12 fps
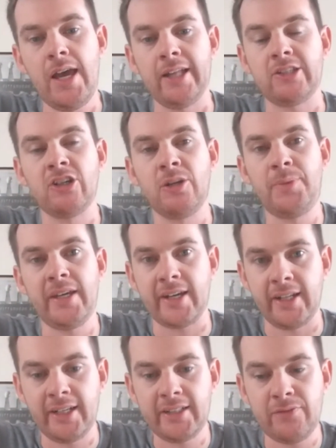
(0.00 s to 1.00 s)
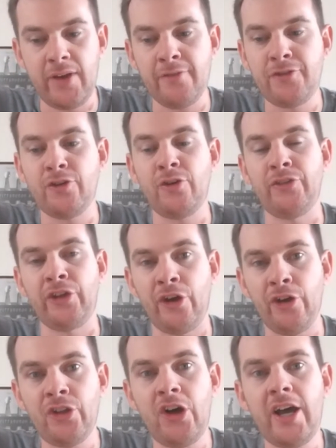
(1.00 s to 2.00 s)
It's going to be a collective effort of the
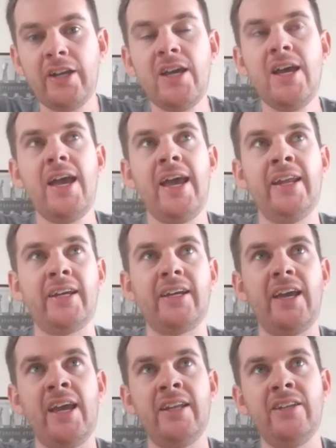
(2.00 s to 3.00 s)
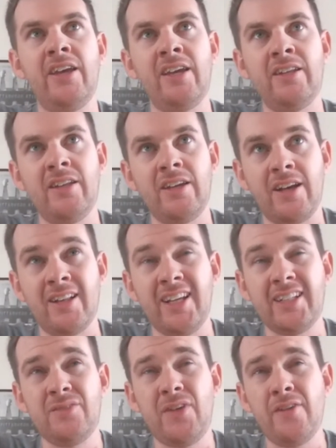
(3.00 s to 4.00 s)
own line and a, and and a
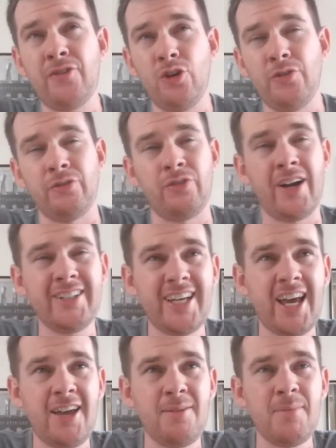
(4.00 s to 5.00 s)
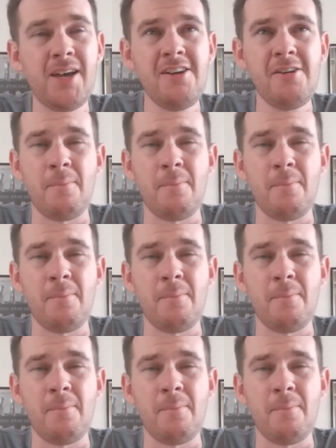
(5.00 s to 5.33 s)
collective effort of the run game.